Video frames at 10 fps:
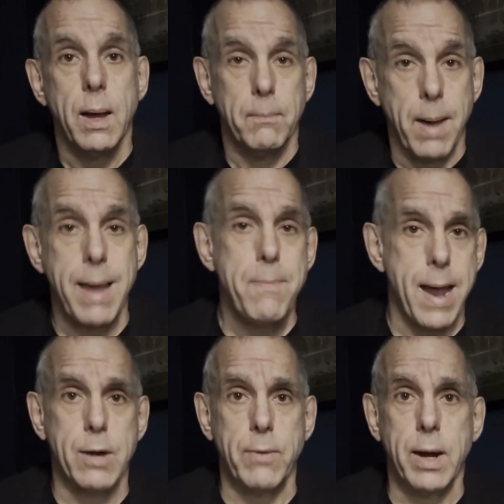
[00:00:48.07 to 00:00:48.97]
My
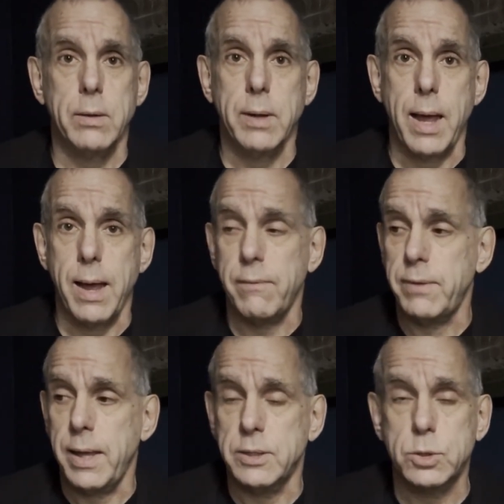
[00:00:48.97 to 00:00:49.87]
background
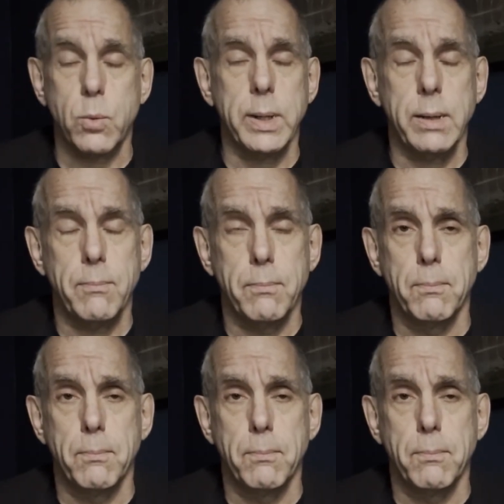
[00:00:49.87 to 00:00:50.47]
is 20